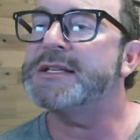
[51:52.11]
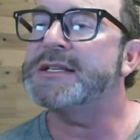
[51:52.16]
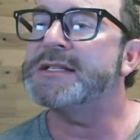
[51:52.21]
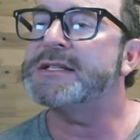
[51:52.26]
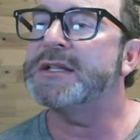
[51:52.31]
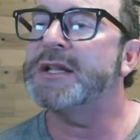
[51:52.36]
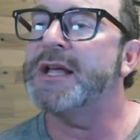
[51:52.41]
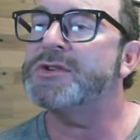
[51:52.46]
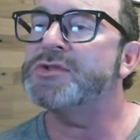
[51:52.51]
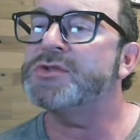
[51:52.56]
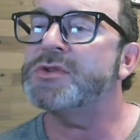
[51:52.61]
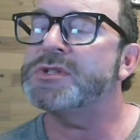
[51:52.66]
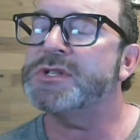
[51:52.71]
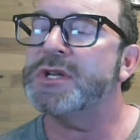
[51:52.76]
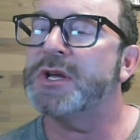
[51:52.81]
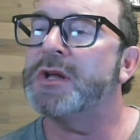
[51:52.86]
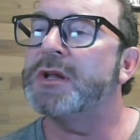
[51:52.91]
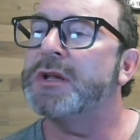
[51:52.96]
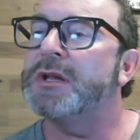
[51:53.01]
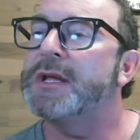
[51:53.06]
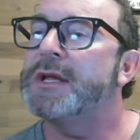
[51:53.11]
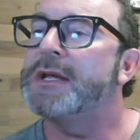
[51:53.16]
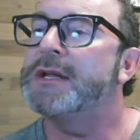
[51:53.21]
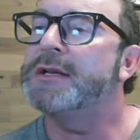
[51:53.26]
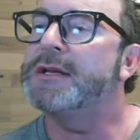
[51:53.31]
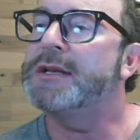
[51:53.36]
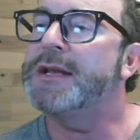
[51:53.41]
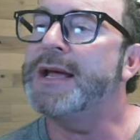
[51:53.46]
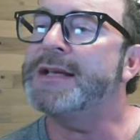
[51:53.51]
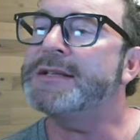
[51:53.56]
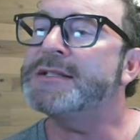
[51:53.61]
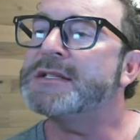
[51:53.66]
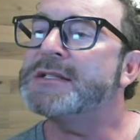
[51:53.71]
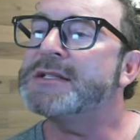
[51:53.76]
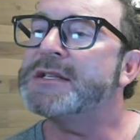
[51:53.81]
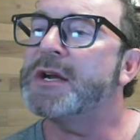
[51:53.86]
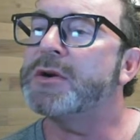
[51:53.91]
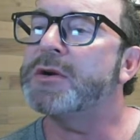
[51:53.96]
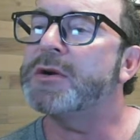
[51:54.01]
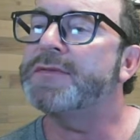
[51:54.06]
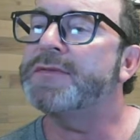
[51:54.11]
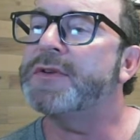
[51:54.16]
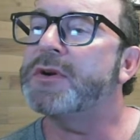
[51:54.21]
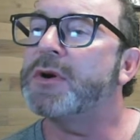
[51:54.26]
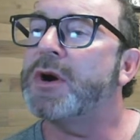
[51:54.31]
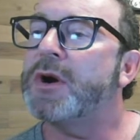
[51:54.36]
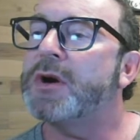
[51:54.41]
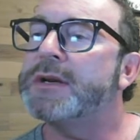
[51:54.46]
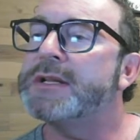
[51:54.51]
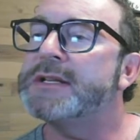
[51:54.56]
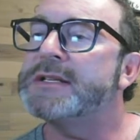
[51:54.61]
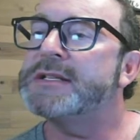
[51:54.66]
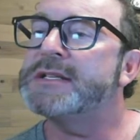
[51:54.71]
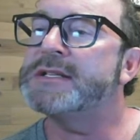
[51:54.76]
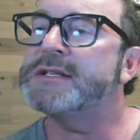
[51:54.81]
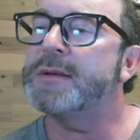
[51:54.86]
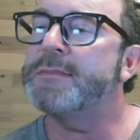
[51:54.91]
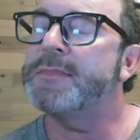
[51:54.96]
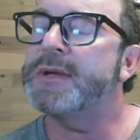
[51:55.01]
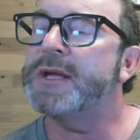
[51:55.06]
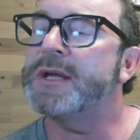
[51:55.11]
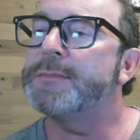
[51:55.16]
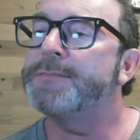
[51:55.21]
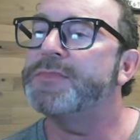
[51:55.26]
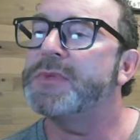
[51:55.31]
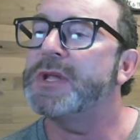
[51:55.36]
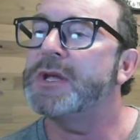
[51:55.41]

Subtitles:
is letrozole necessary if you're already stimming